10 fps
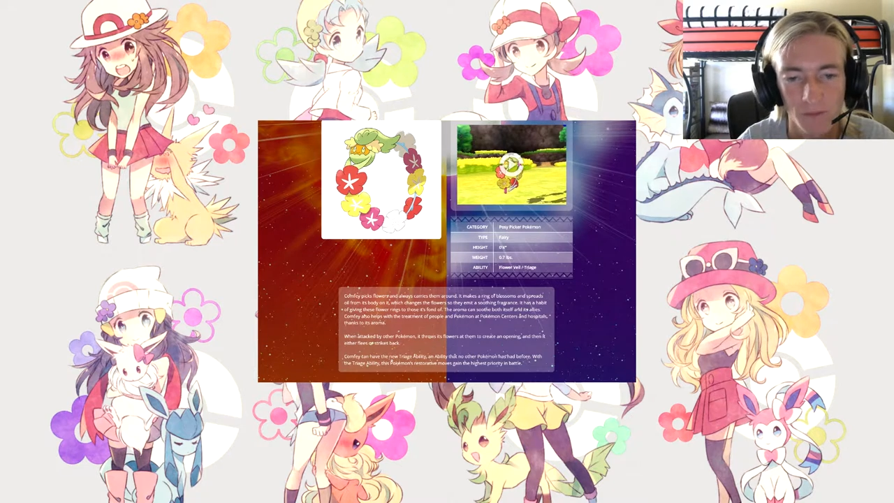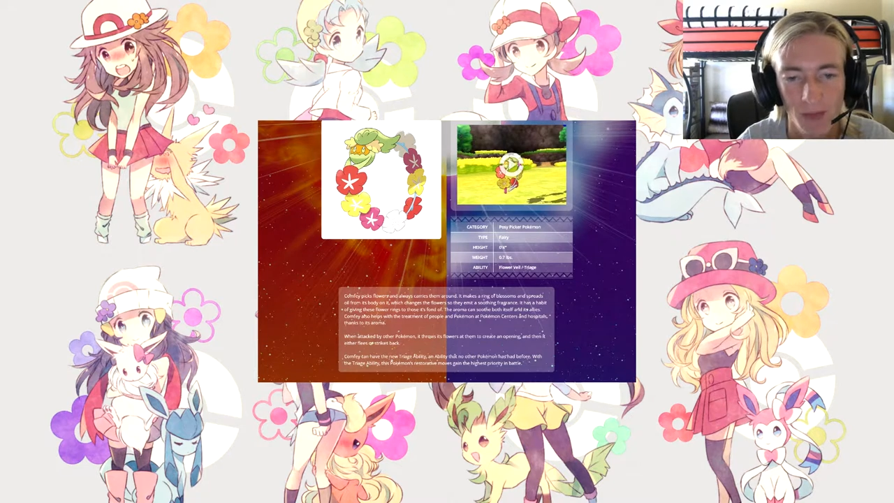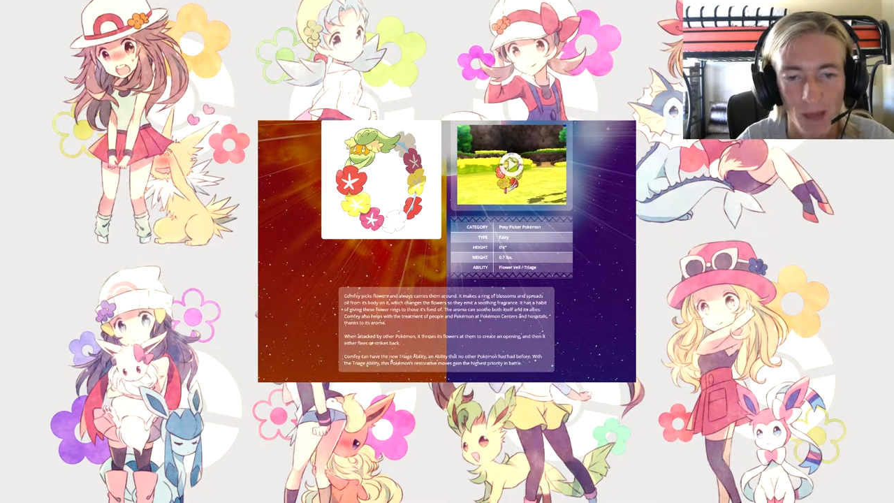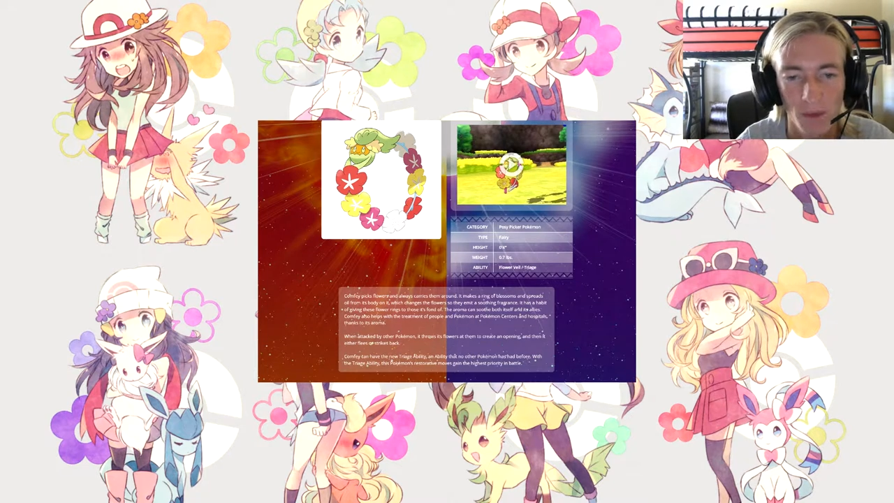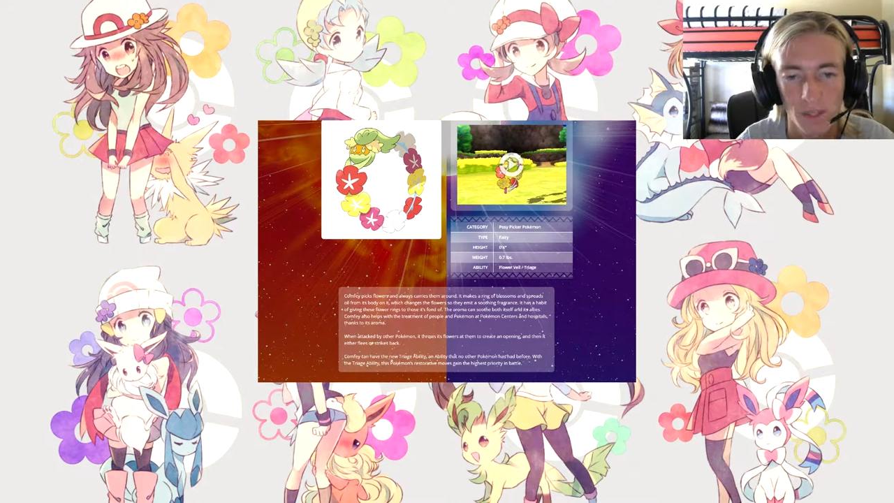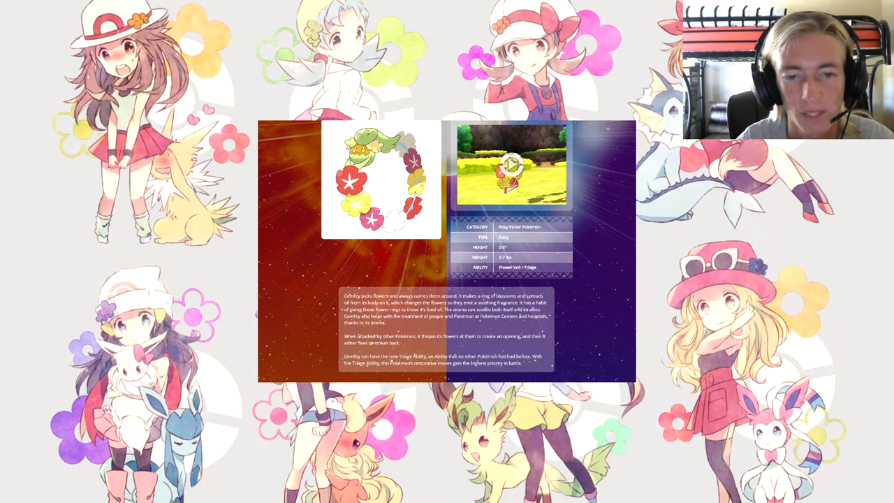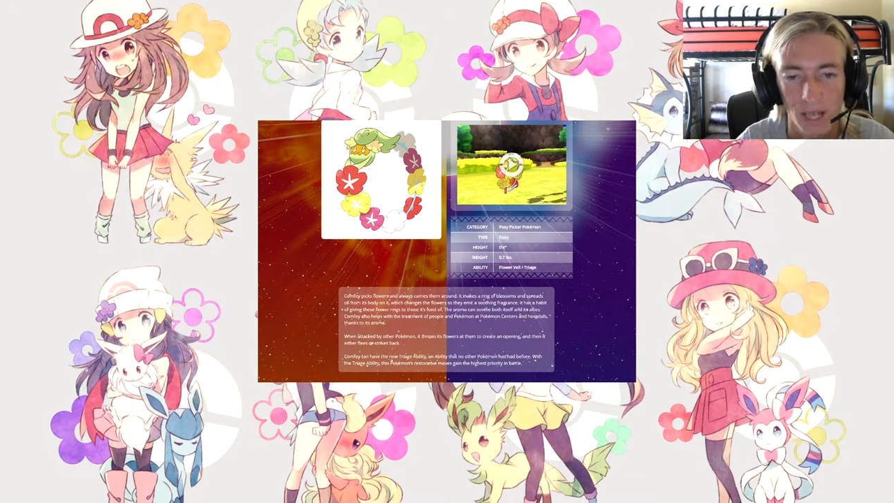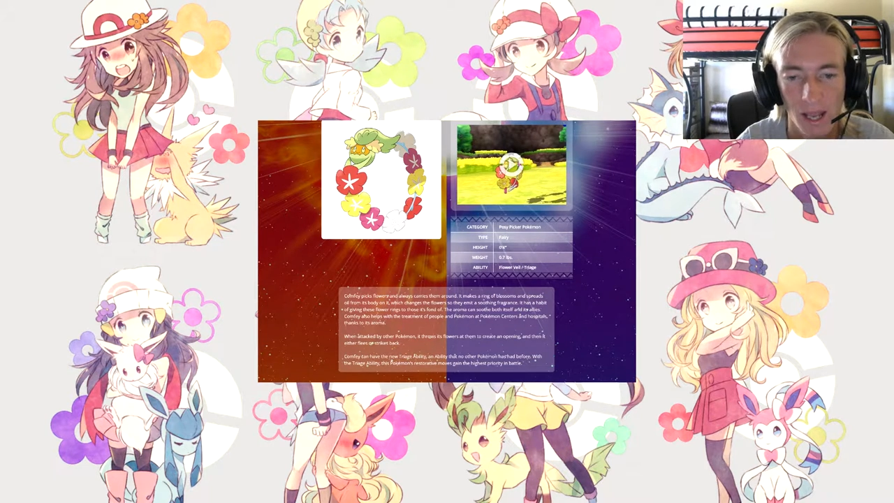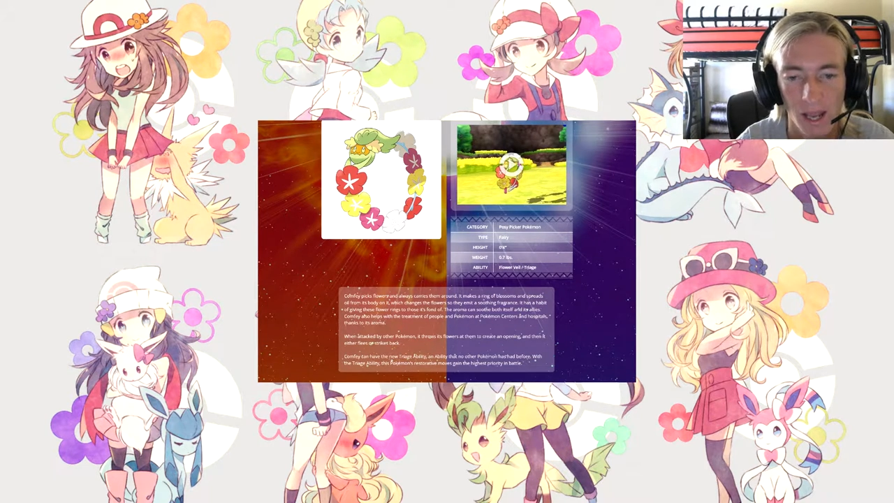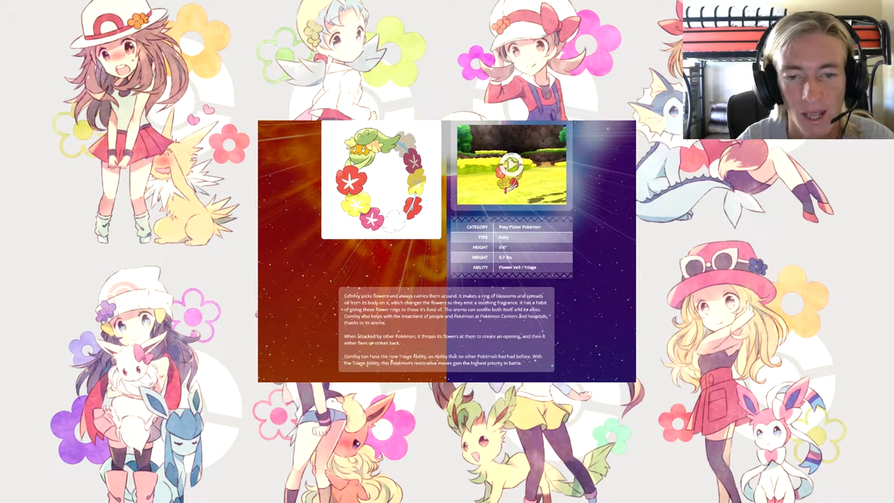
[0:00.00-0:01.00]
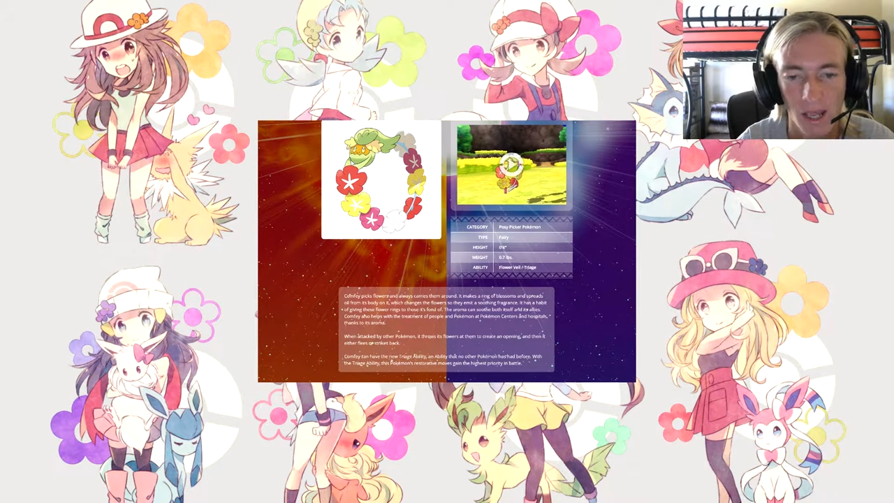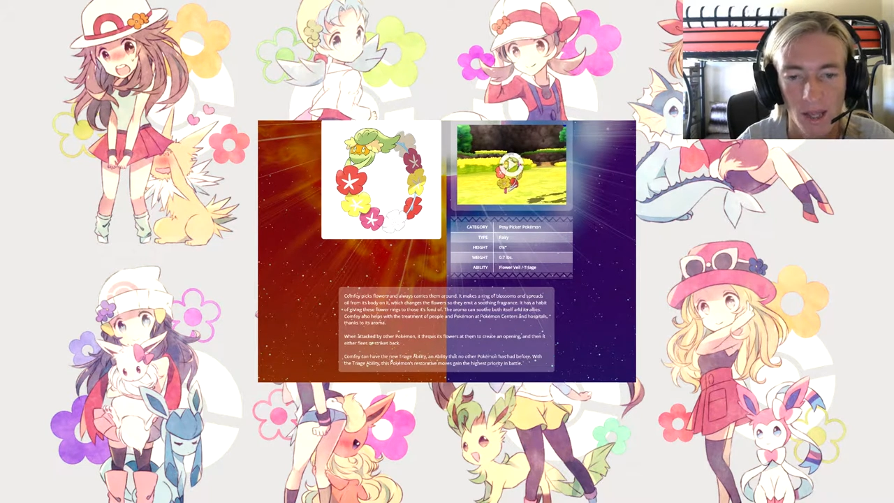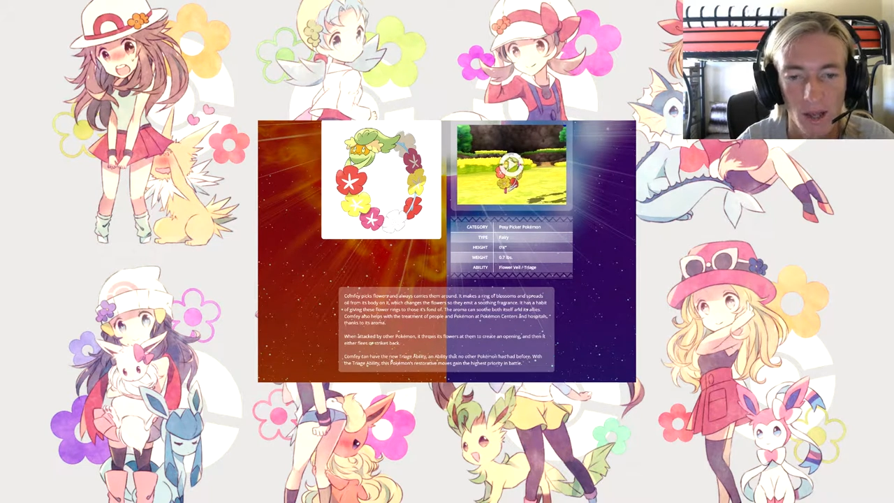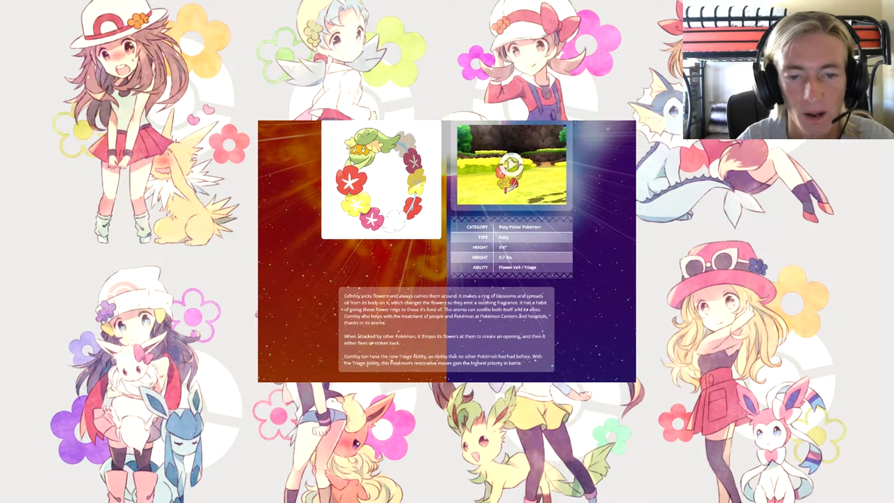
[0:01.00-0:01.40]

flowers and,